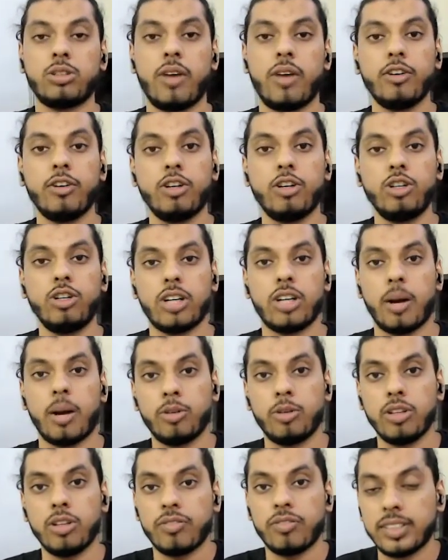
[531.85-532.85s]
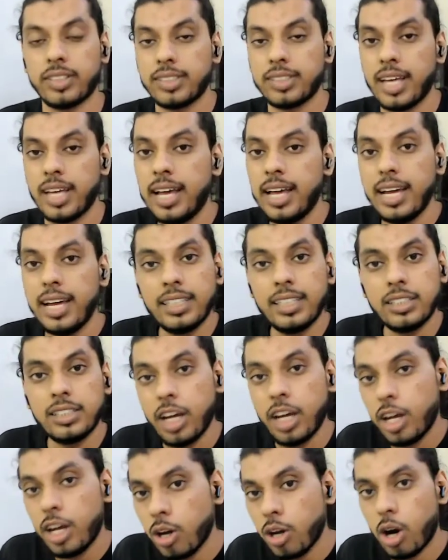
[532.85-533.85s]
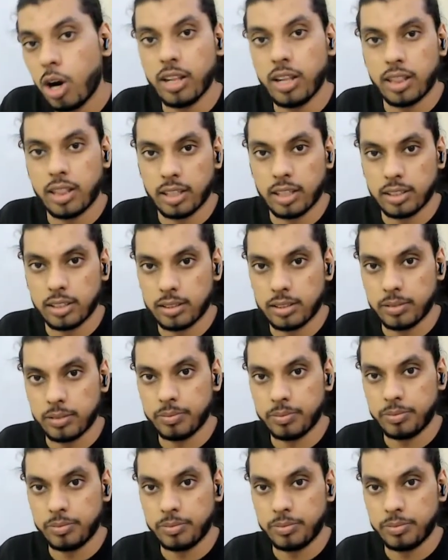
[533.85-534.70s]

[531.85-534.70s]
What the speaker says: ever going to come to your face is recording things.